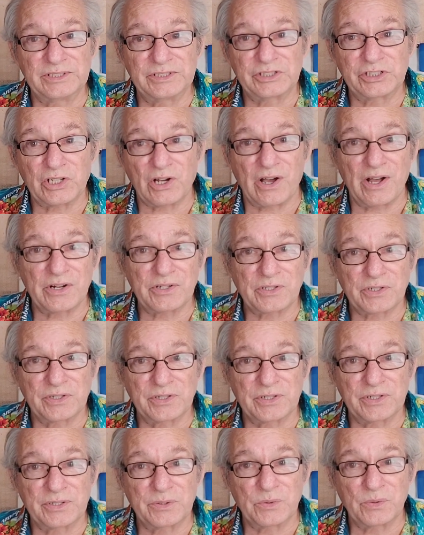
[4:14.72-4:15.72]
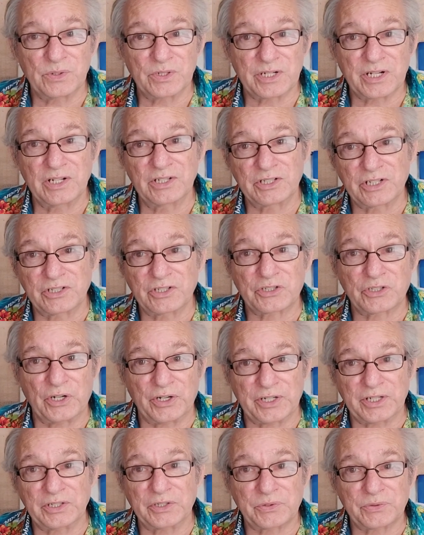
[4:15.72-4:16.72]
charger
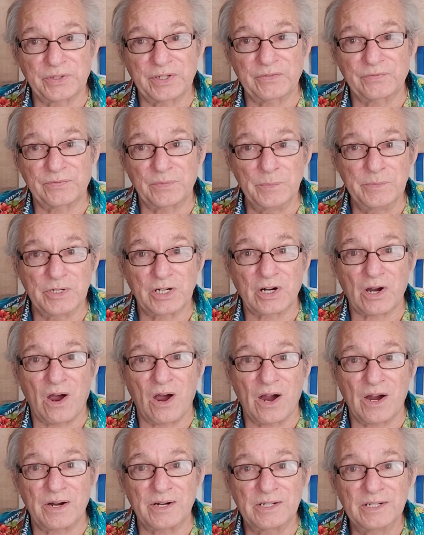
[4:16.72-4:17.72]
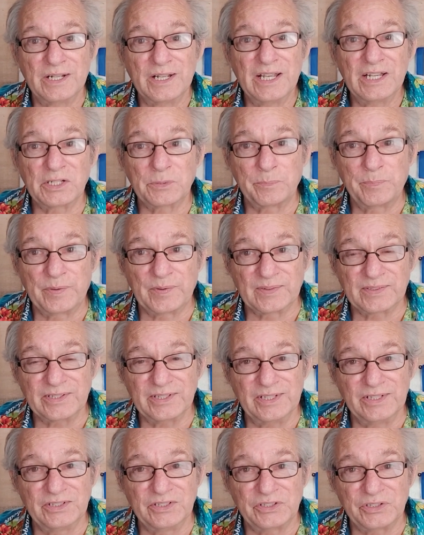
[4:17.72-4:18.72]
circuitry from your car is built
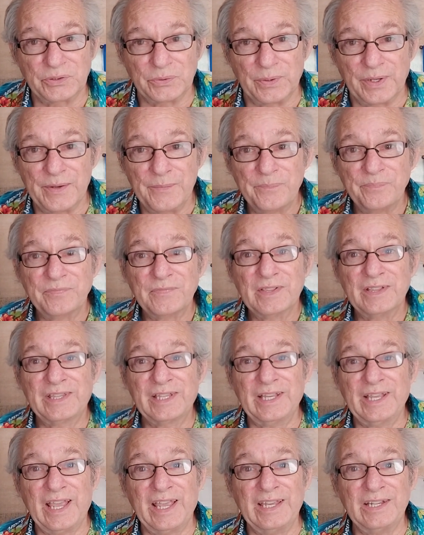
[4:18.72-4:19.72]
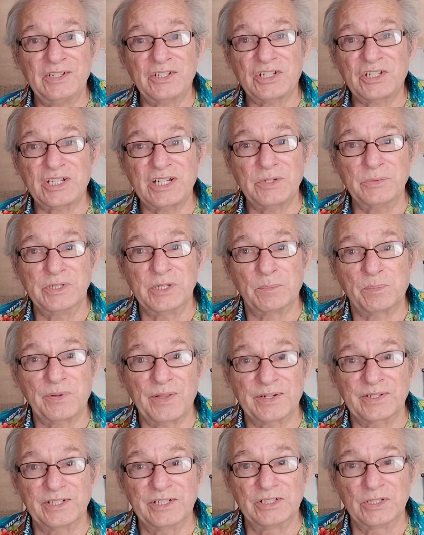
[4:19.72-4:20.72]
into it. The AC, when you
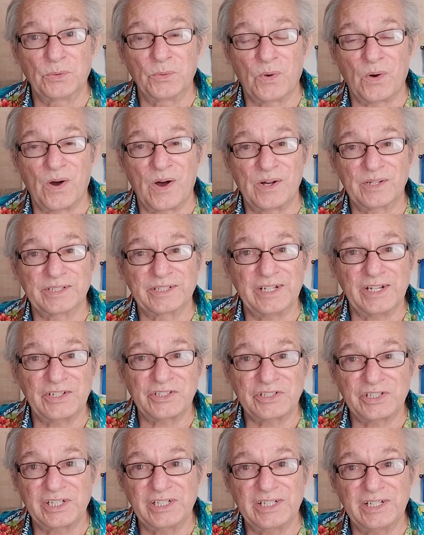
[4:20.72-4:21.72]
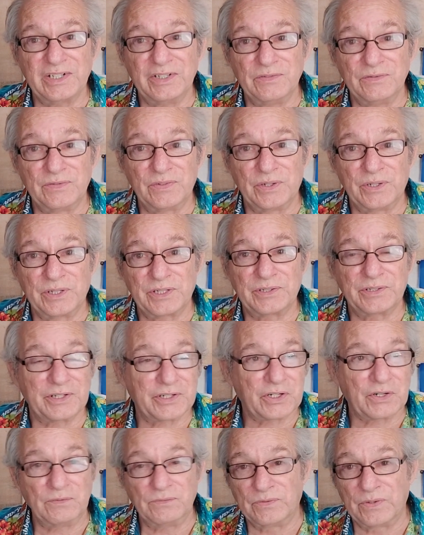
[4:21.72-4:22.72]
plug it in the wall, the AC inverter
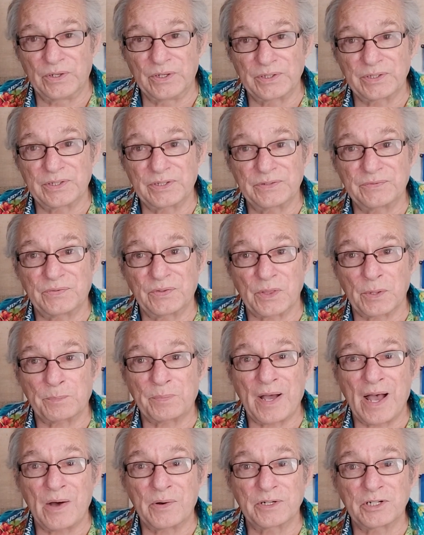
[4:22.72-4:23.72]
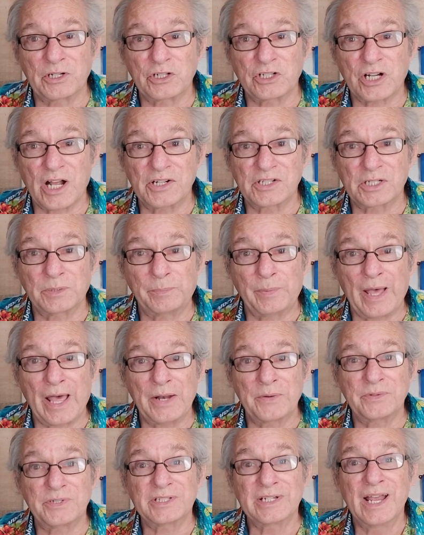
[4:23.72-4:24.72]
or converter for the power to charge the
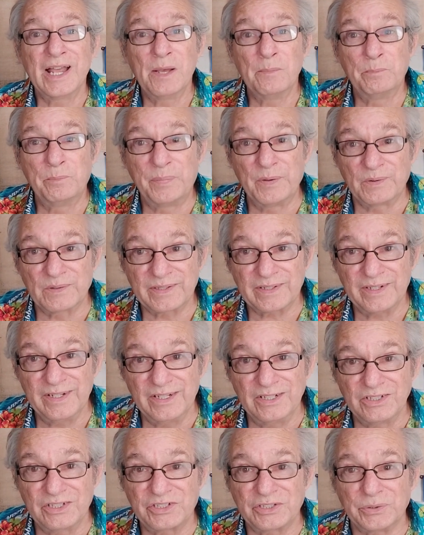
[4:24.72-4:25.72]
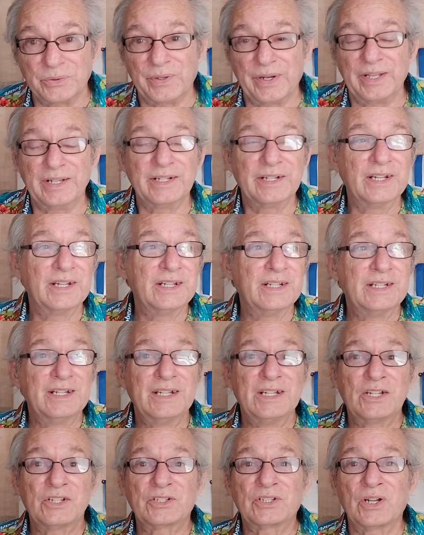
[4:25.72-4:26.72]
batteries, built into it.
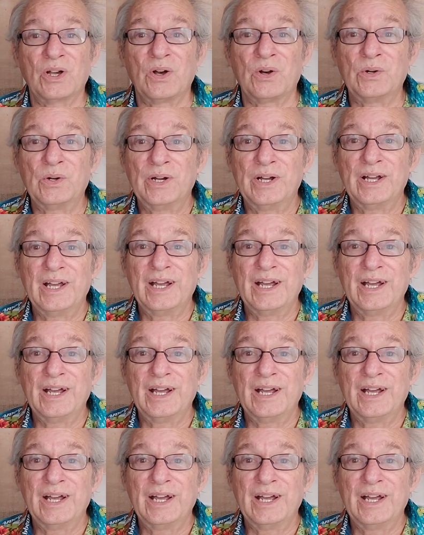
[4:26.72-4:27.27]
So